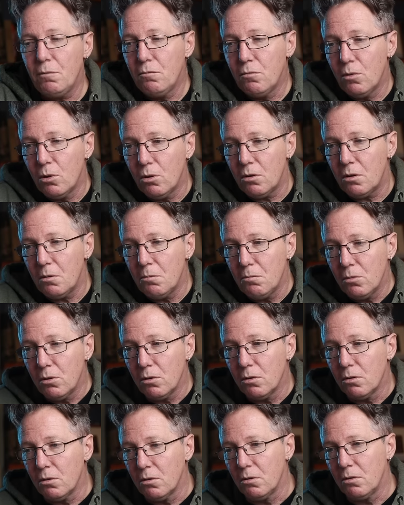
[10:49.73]
more and
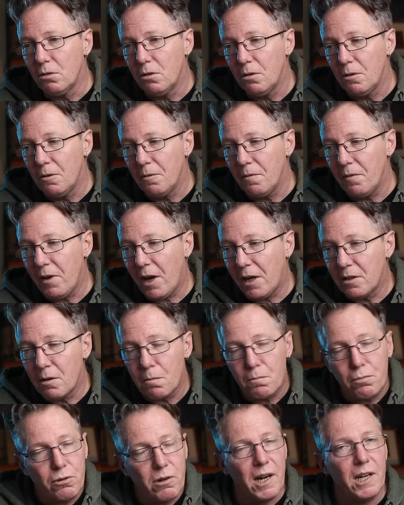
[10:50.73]
more under
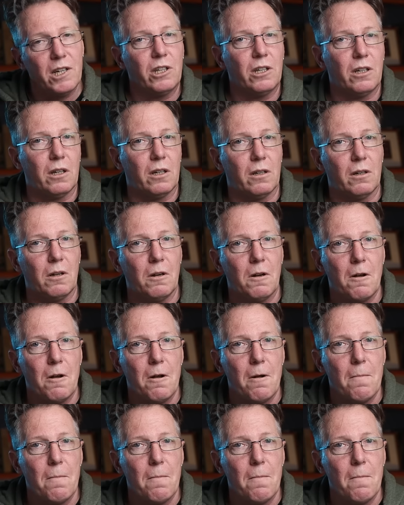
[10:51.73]
pressure